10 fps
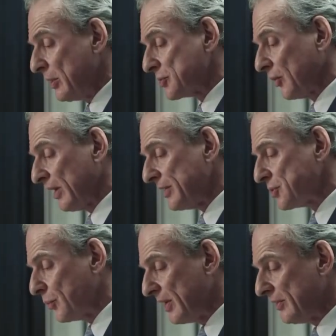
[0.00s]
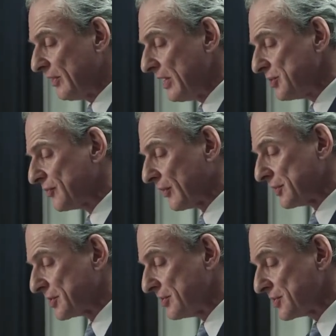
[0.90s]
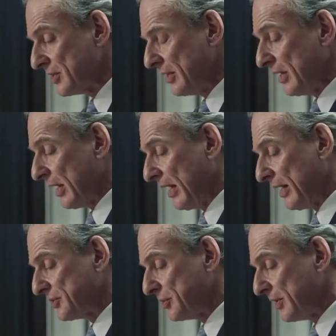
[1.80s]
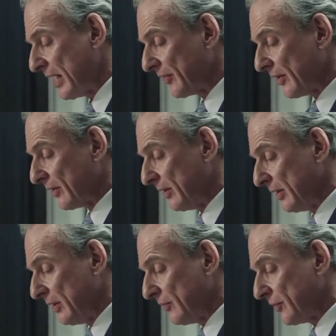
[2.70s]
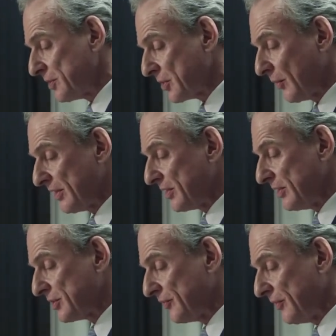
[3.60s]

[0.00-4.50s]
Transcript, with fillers: So let's read these verses uh, together 1 Corinthians